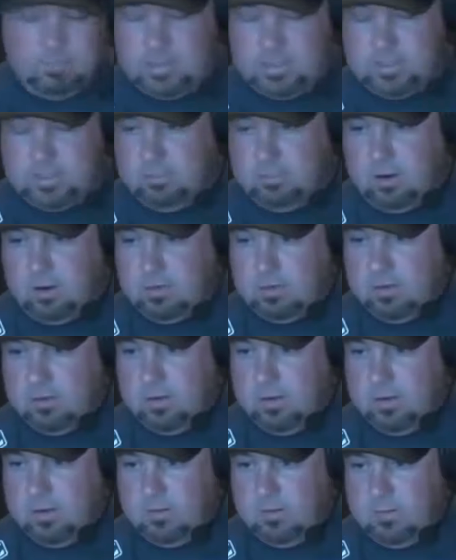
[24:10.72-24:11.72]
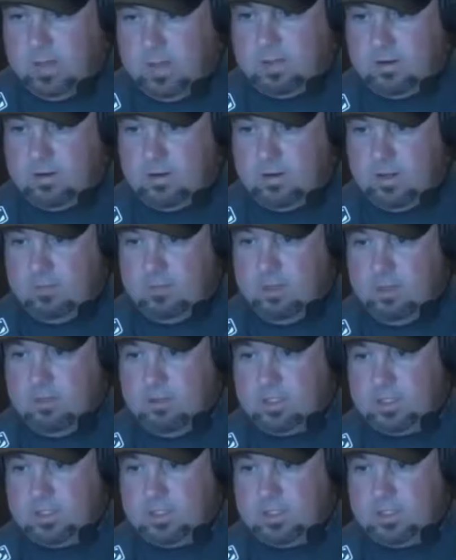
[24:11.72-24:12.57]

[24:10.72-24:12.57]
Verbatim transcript: Maycee Barber making her debut,